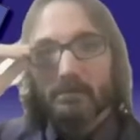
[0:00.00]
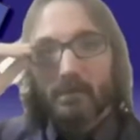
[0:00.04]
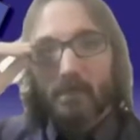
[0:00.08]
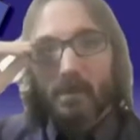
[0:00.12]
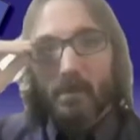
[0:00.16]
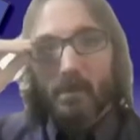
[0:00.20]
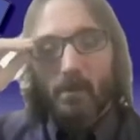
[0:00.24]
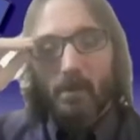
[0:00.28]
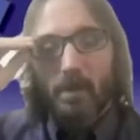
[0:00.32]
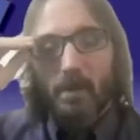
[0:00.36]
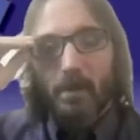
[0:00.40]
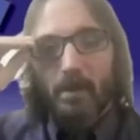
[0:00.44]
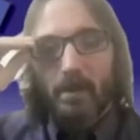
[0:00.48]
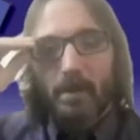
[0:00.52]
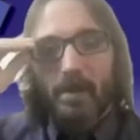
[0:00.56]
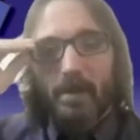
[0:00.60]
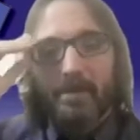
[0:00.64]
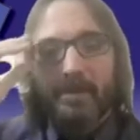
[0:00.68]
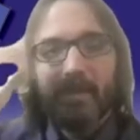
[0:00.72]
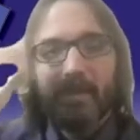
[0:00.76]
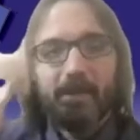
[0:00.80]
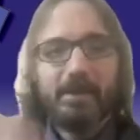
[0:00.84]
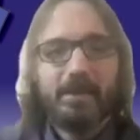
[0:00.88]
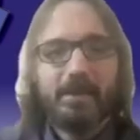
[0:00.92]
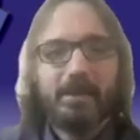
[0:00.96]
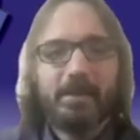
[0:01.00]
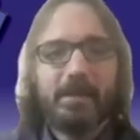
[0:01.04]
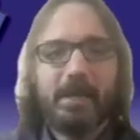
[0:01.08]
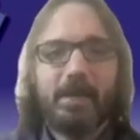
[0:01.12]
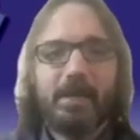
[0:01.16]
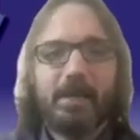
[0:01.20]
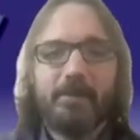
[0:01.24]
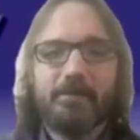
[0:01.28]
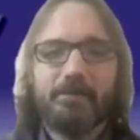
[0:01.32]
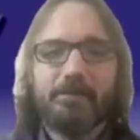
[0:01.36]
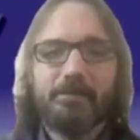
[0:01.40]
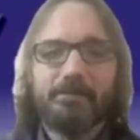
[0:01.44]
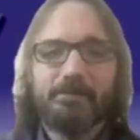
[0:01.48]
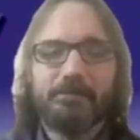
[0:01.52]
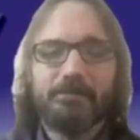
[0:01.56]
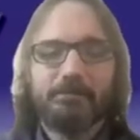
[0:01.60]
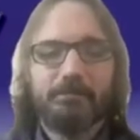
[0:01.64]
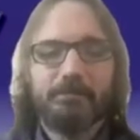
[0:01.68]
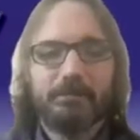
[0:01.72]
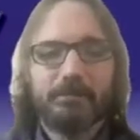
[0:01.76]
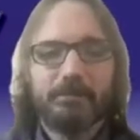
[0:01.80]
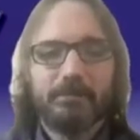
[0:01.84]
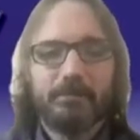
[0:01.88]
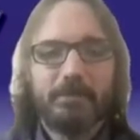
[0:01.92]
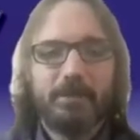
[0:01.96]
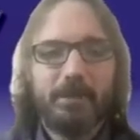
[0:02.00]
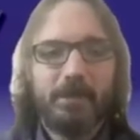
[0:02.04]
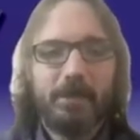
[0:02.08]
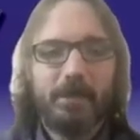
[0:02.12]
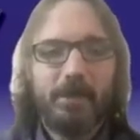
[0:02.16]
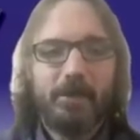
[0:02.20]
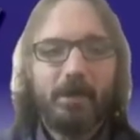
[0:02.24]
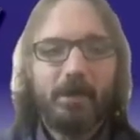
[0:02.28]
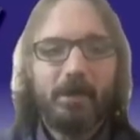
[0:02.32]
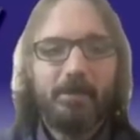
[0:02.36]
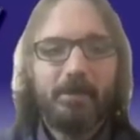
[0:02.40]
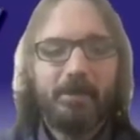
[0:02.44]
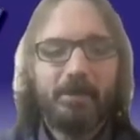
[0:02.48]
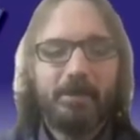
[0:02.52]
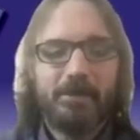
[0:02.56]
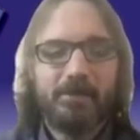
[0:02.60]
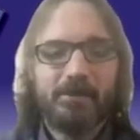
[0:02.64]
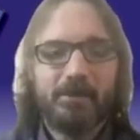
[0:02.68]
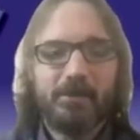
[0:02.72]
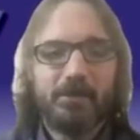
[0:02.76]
Well, I think it kind of, I think so.